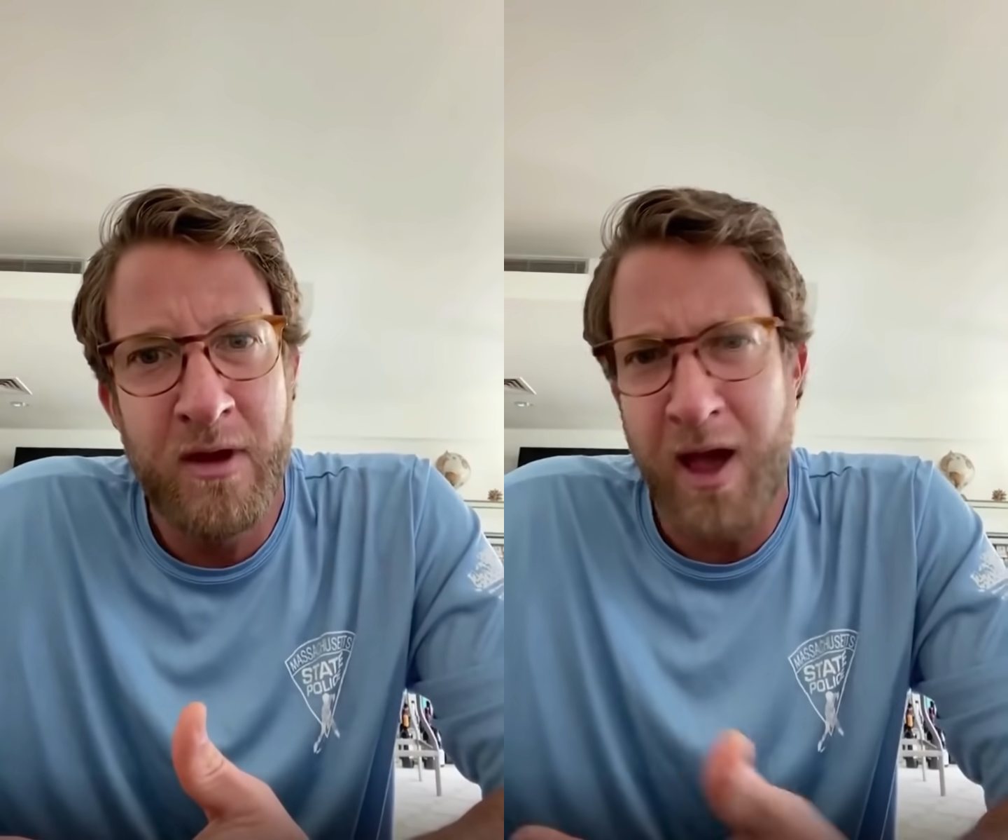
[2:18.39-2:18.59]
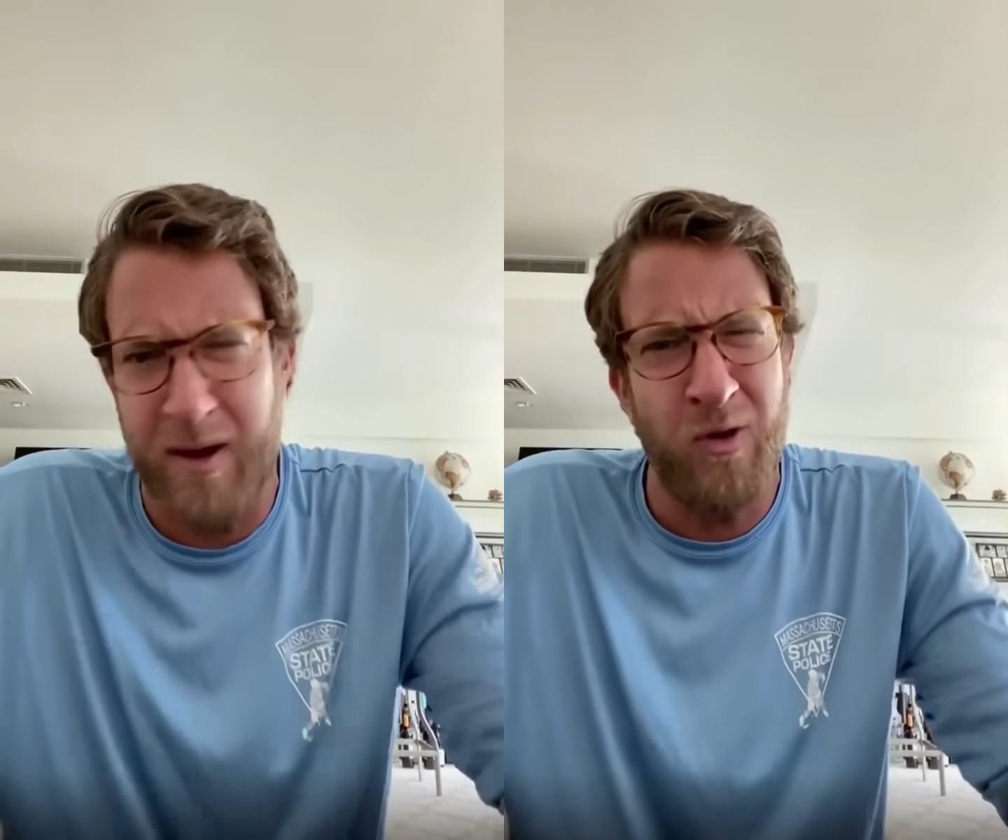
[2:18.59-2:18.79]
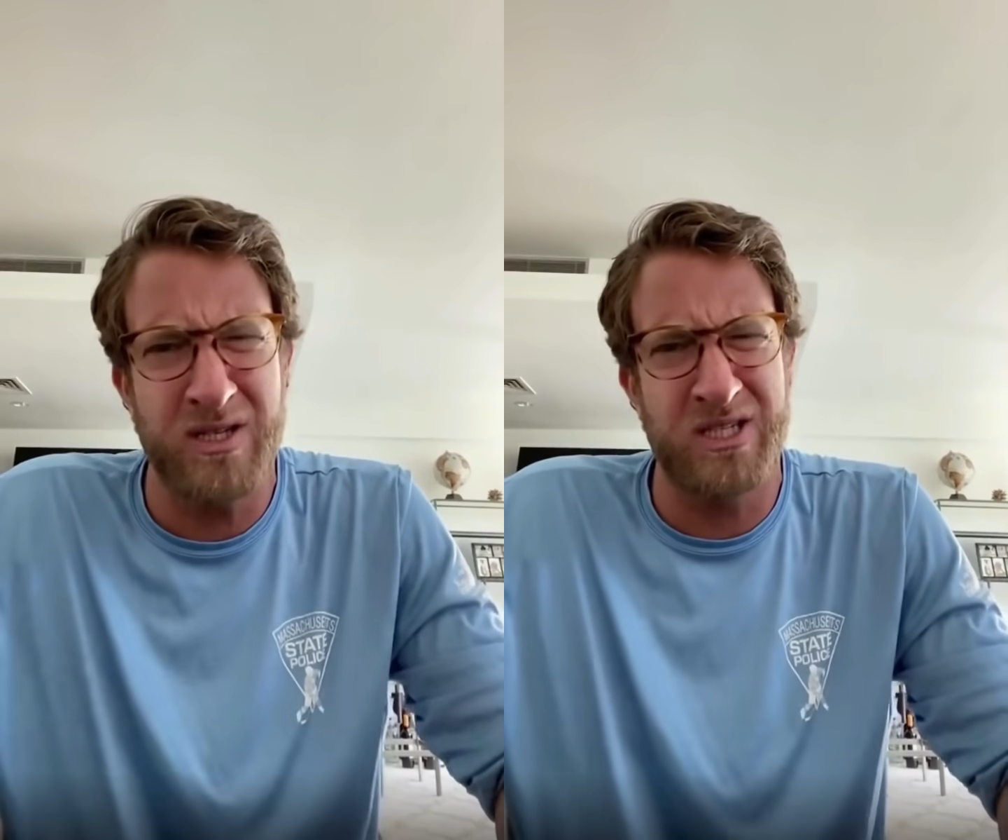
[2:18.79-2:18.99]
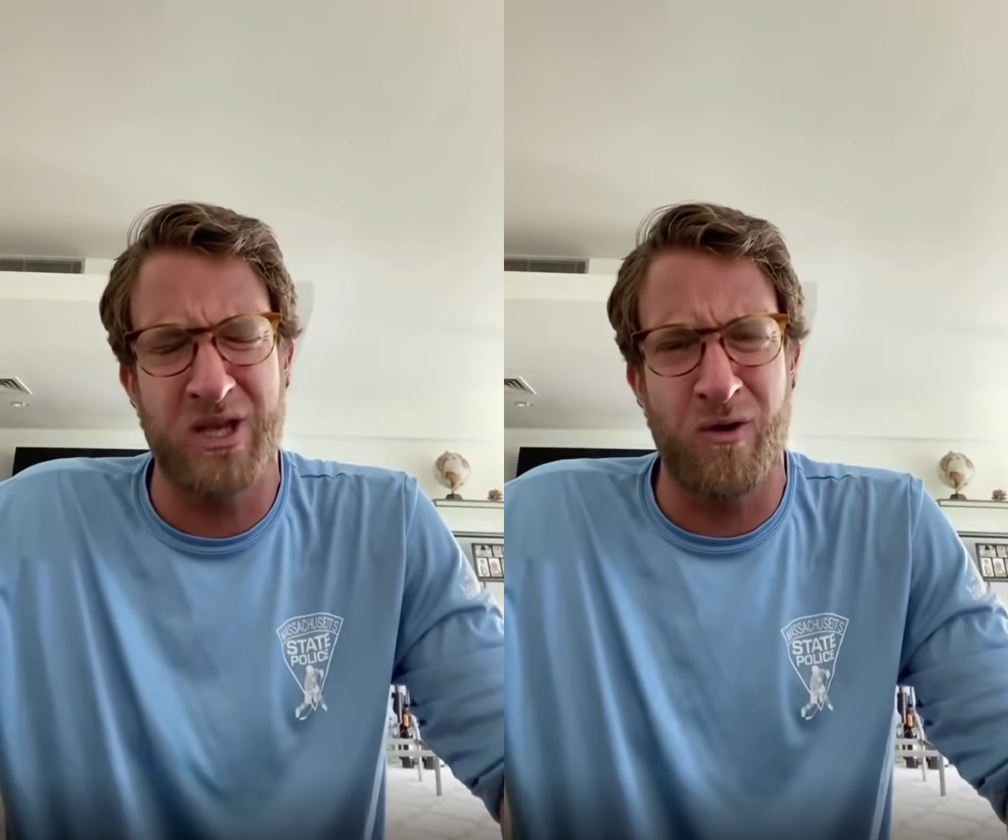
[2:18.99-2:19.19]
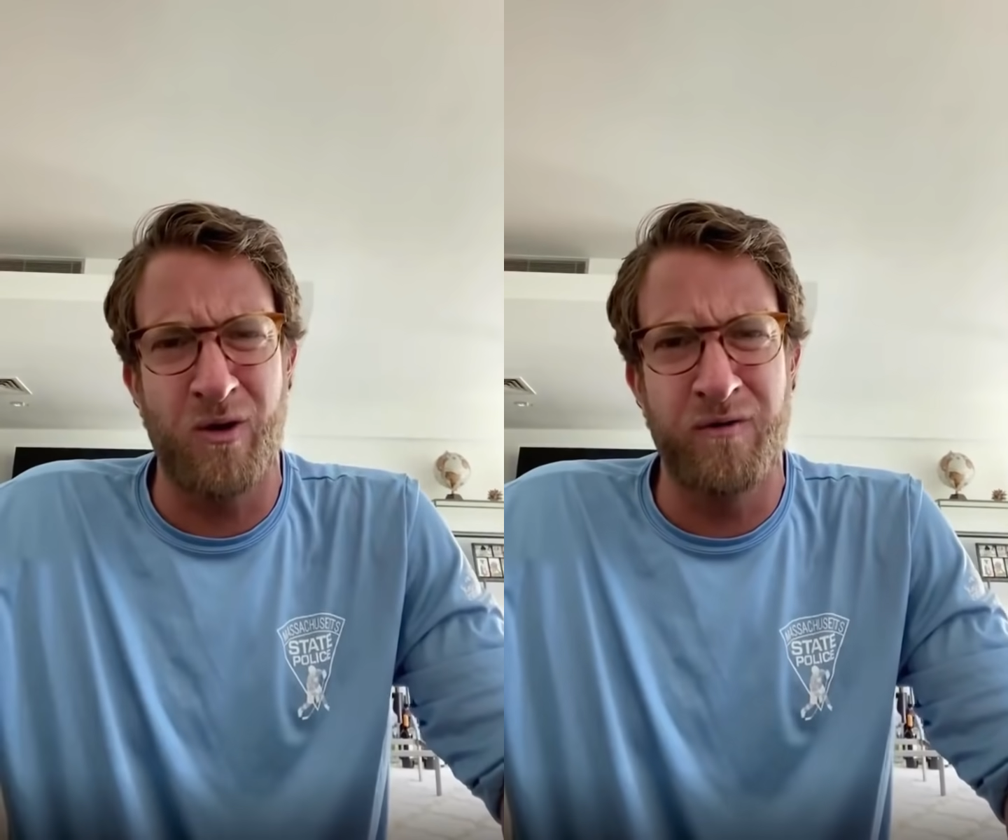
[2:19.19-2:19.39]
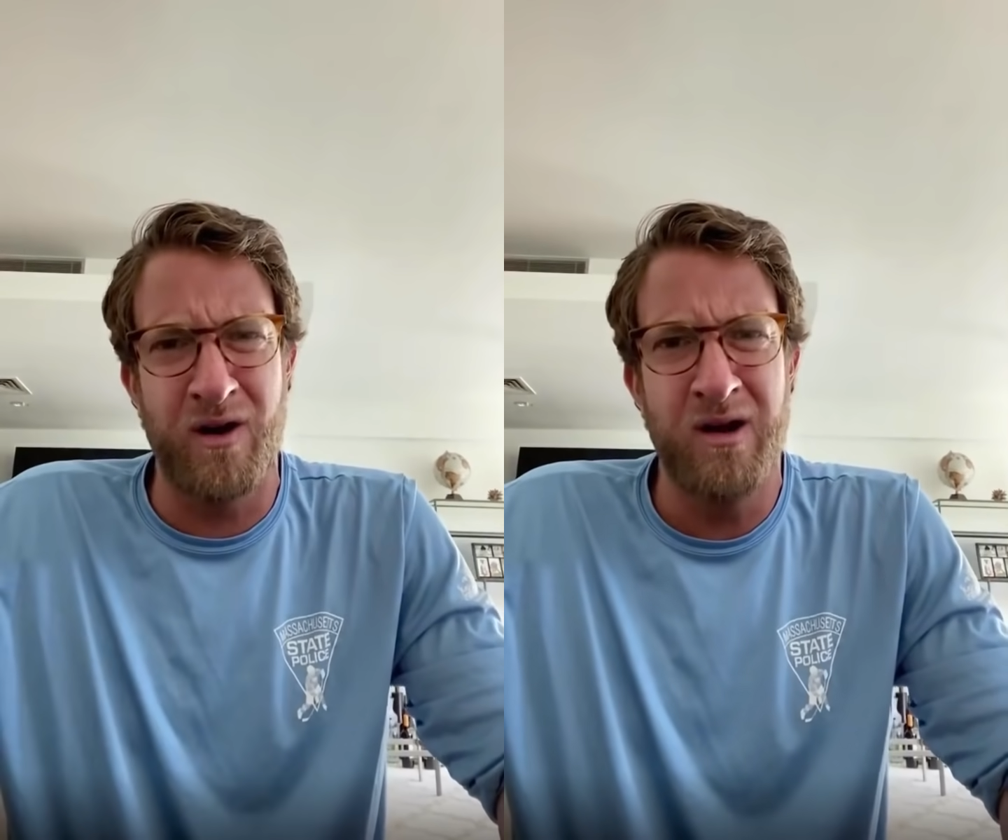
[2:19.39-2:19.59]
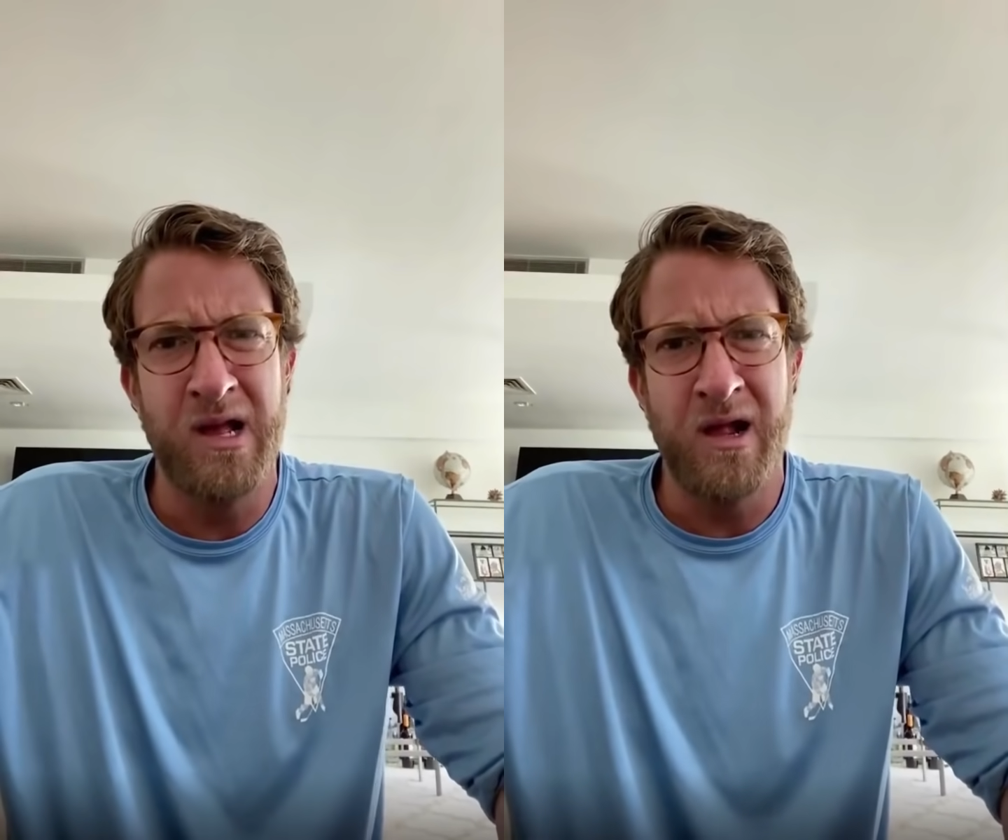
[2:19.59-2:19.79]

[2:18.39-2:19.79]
I don't want to start over.